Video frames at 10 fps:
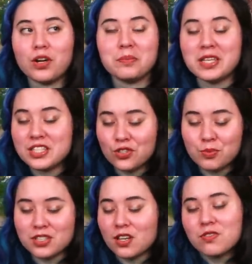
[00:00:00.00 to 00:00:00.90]
while
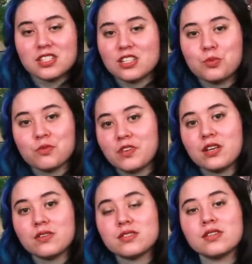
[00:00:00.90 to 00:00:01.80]
mainstream stuff still
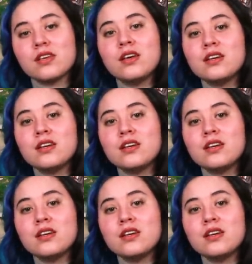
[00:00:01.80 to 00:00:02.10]
prevails.